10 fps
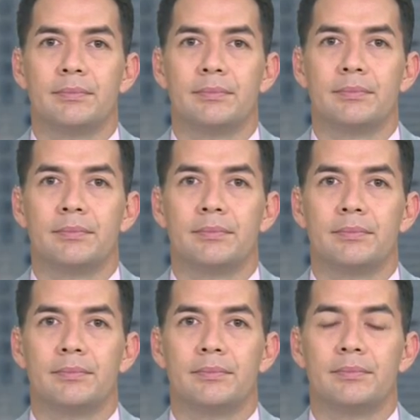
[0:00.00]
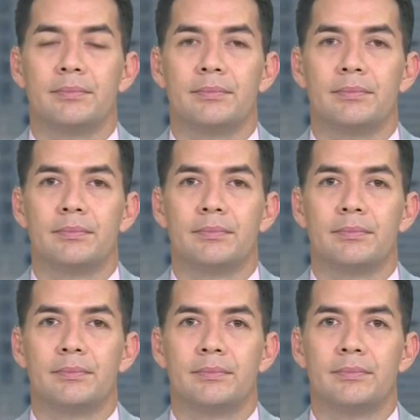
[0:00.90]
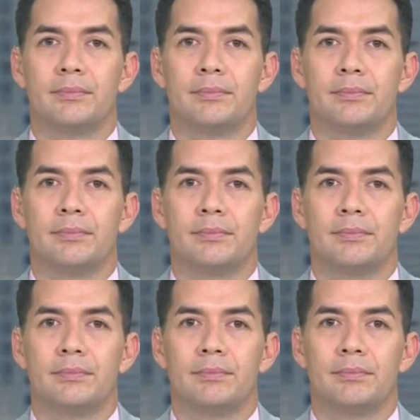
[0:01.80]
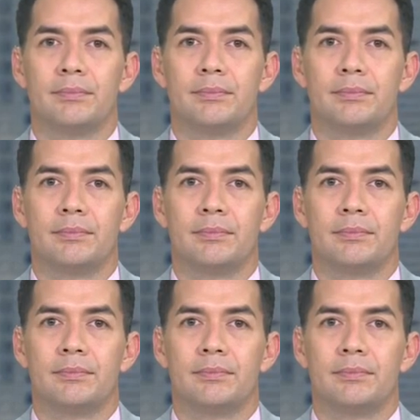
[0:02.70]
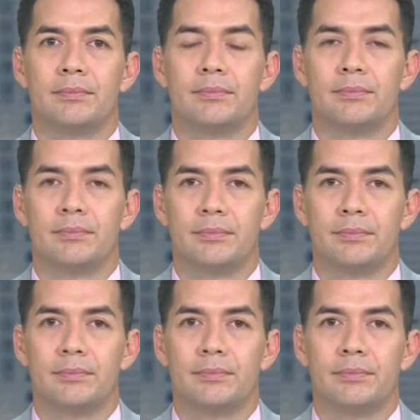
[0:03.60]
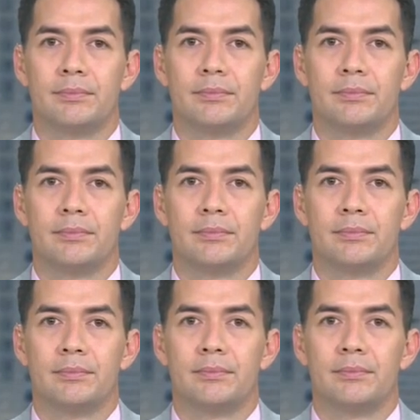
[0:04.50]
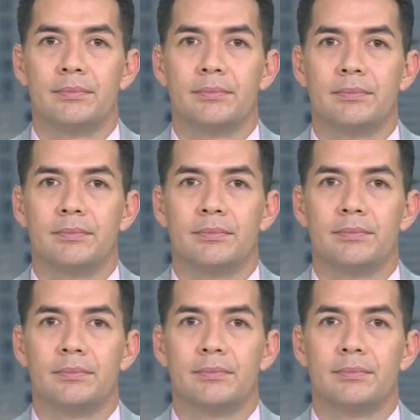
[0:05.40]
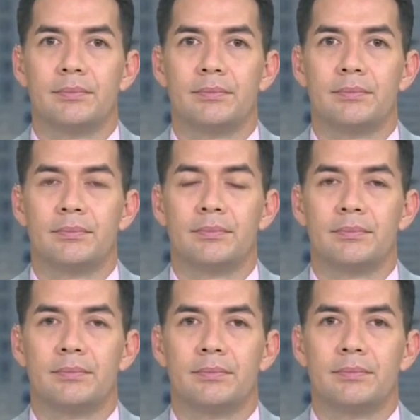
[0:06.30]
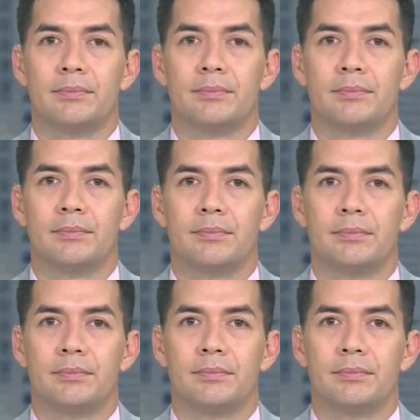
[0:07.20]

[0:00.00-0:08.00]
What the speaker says: No words are spoken by the person on screen.